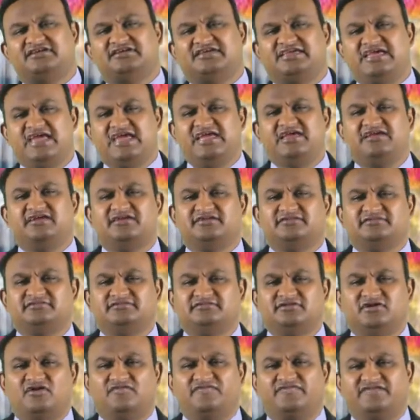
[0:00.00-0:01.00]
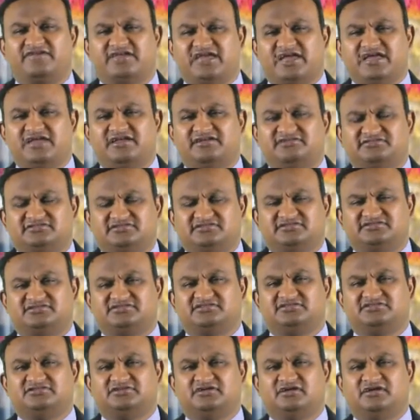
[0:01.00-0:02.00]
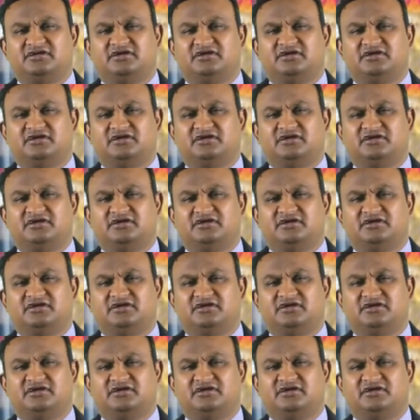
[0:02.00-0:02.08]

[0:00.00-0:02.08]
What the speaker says: King of Kings